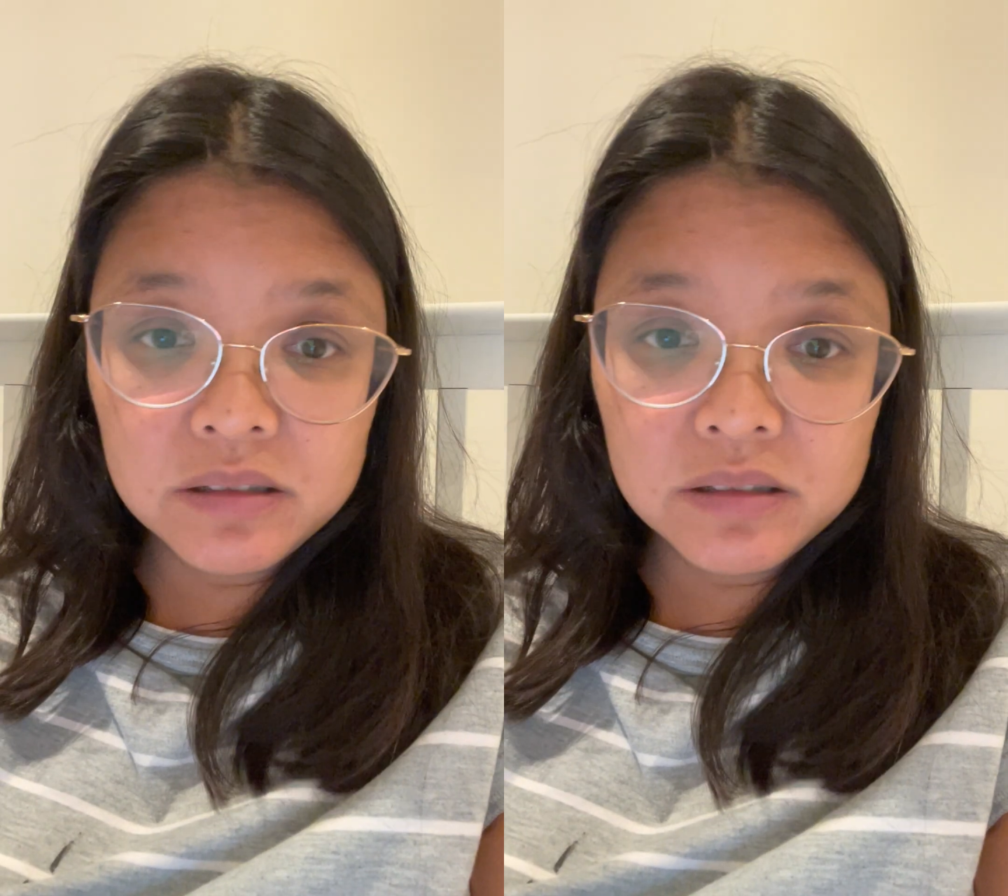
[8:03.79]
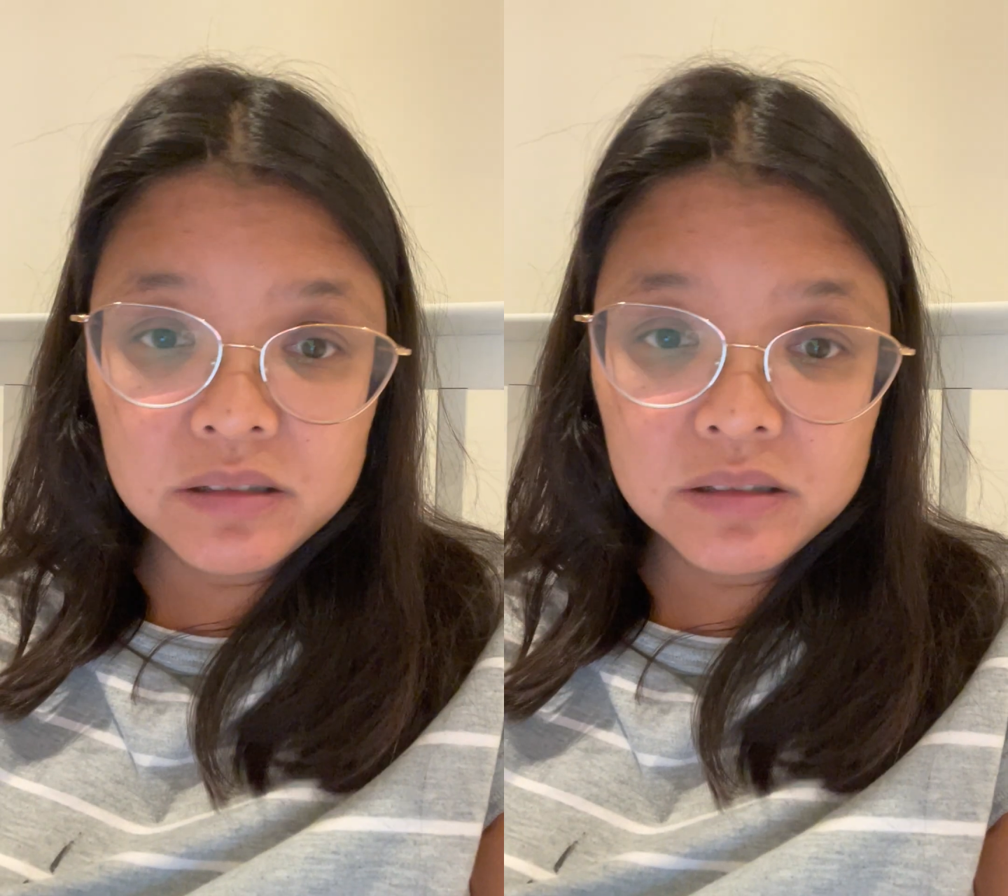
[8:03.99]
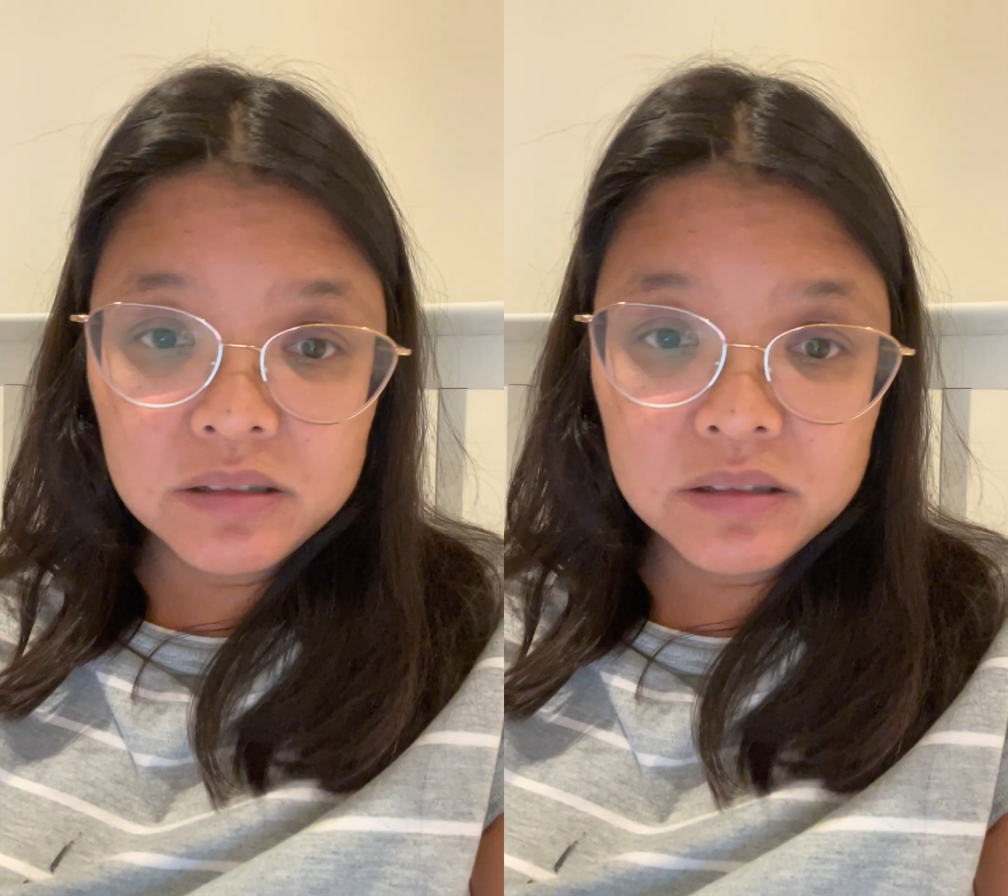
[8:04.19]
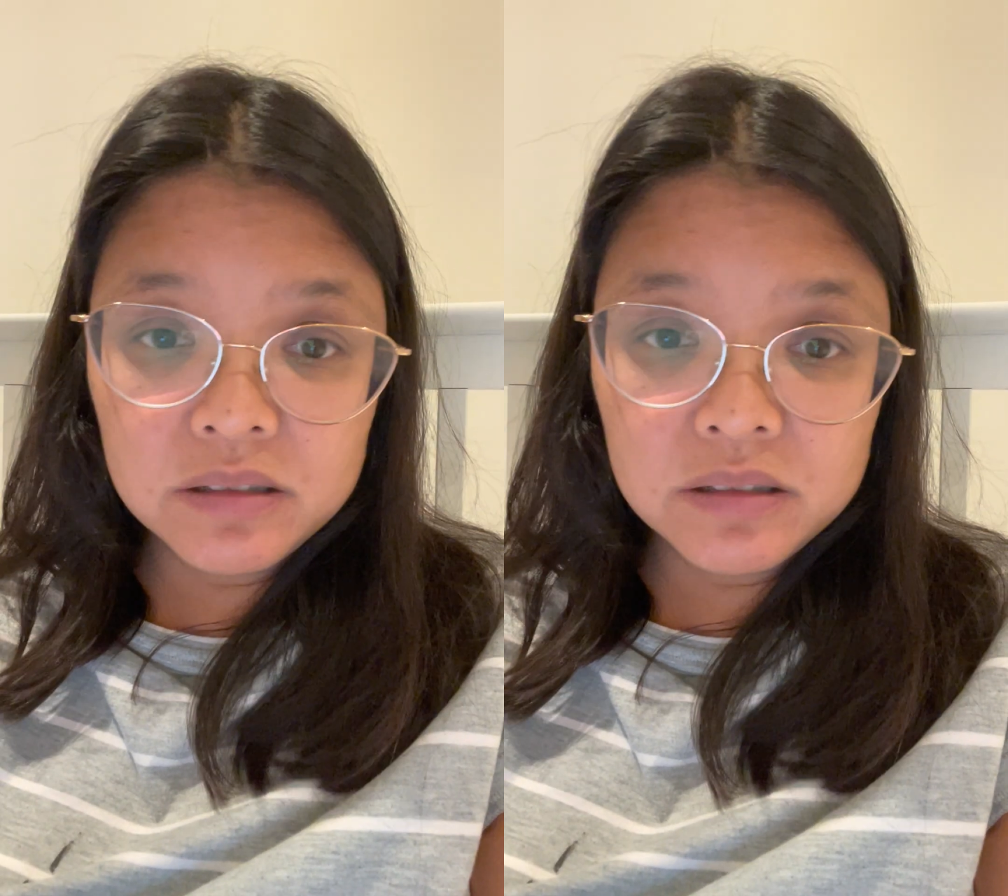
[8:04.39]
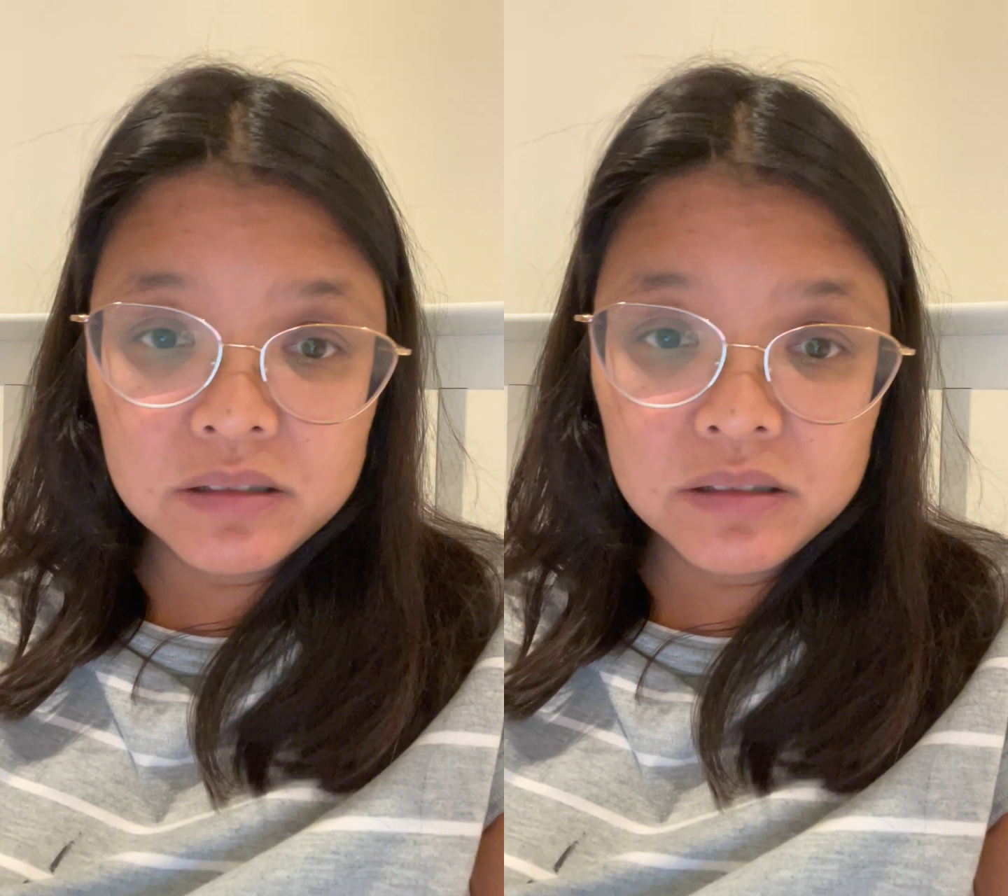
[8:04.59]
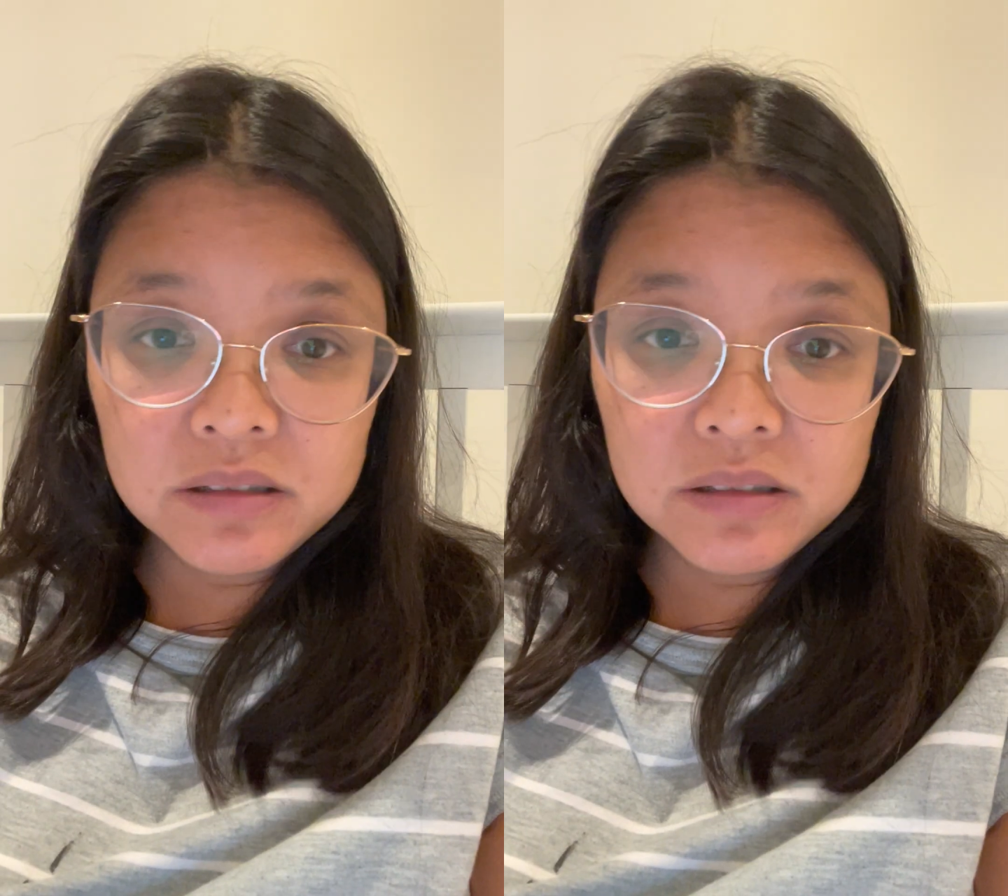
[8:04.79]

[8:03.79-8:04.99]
Like when you think about how much work I've done.